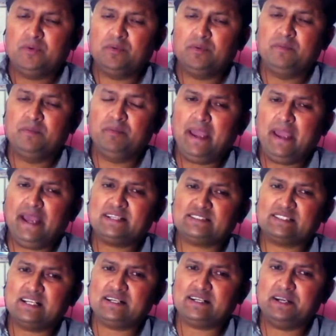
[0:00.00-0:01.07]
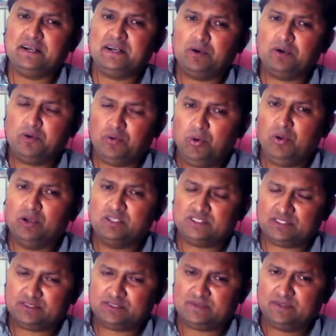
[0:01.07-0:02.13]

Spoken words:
make certain rules